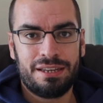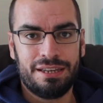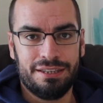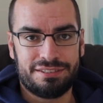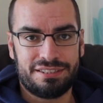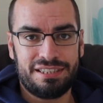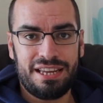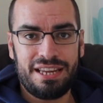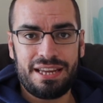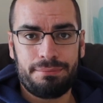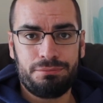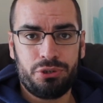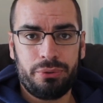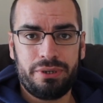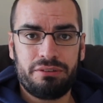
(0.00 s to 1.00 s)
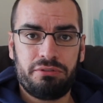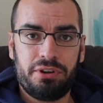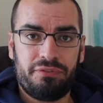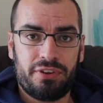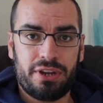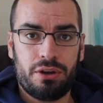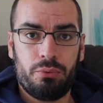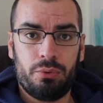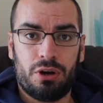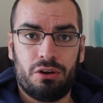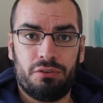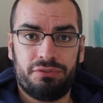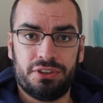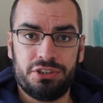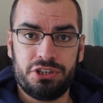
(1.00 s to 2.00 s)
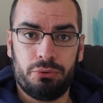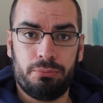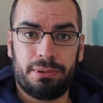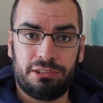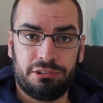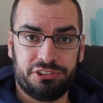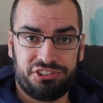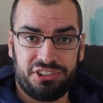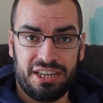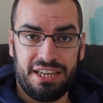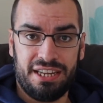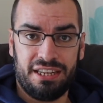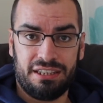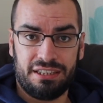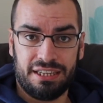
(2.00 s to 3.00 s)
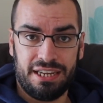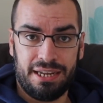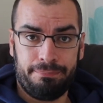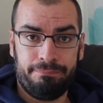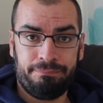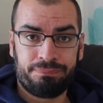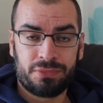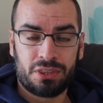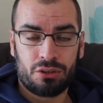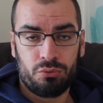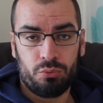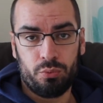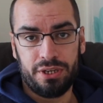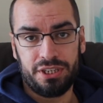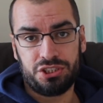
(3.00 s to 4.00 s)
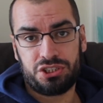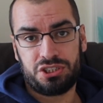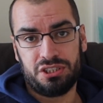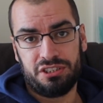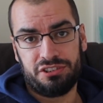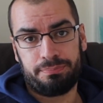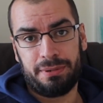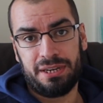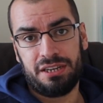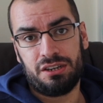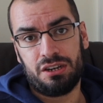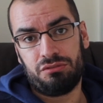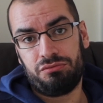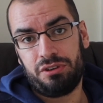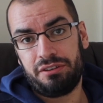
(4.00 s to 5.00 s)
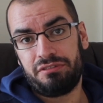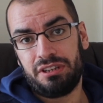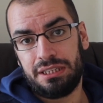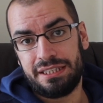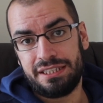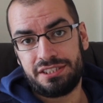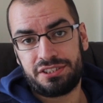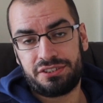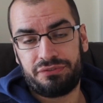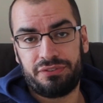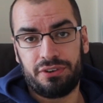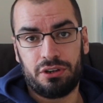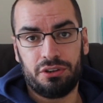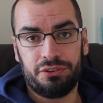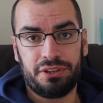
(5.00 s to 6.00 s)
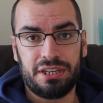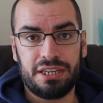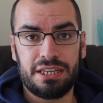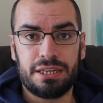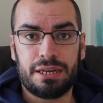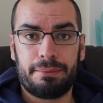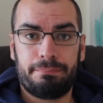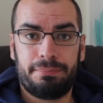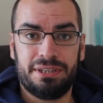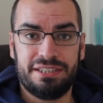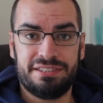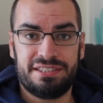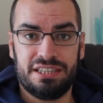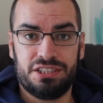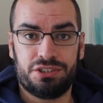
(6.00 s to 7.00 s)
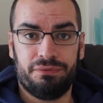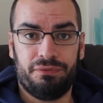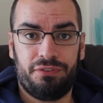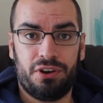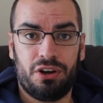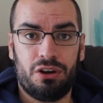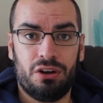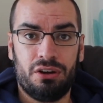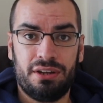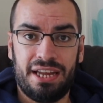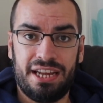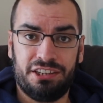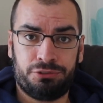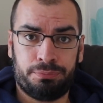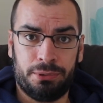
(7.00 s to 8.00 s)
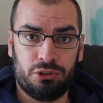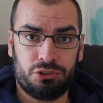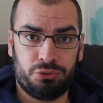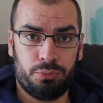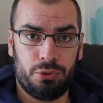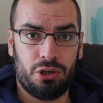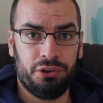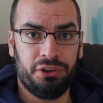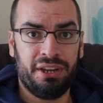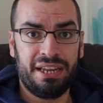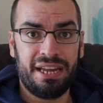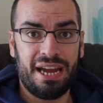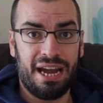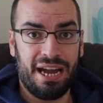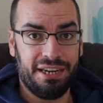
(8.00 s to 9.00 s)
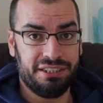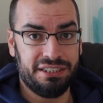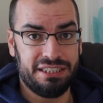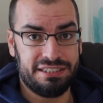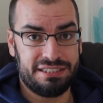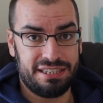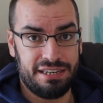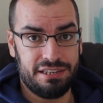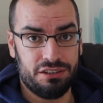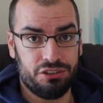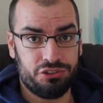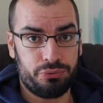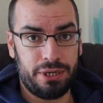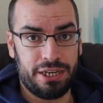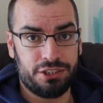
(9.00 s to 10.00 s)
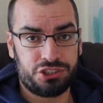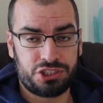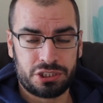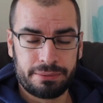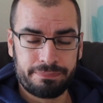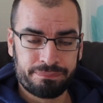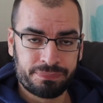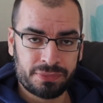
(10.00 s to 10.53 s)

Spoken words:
And today I'm doing a review of the new Baldurs Gate game, which has been re-released for the PlayStation 4, Xbox One and Nintendo Switch.